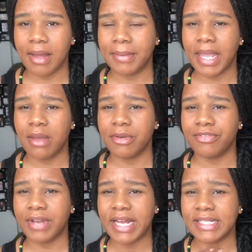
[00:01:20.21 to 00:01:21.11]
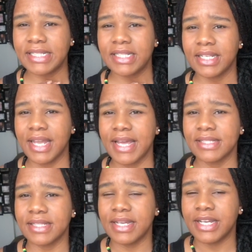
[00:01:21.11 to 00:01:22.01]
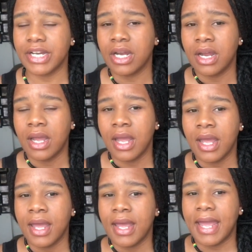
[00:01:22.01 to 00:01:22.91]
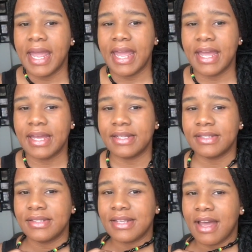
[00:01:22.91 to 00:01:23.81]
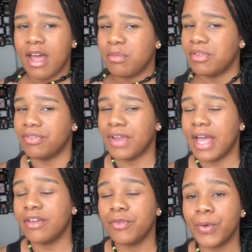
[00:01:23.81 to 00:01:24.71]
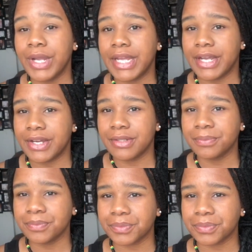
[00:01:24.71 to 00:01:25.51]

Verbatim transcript: I became a flight attendant last year and I've been flying for a year